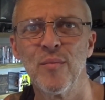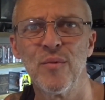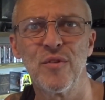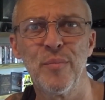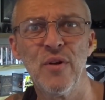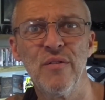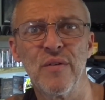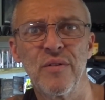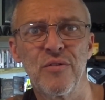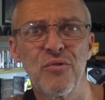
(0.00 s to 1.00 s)
But it's been over
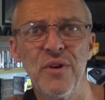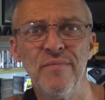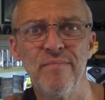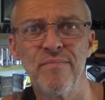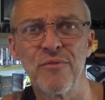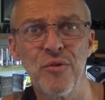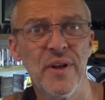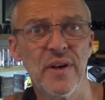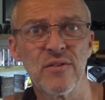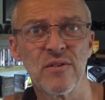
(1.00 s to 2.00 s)
4
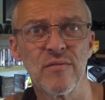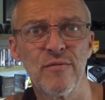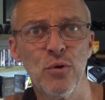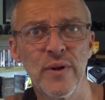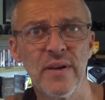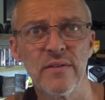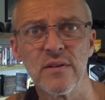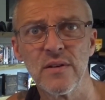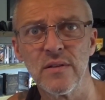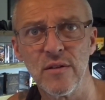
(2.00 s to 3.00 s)
days,
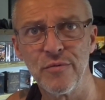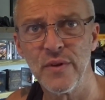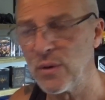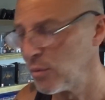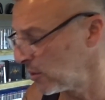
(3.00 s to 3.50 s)
this video.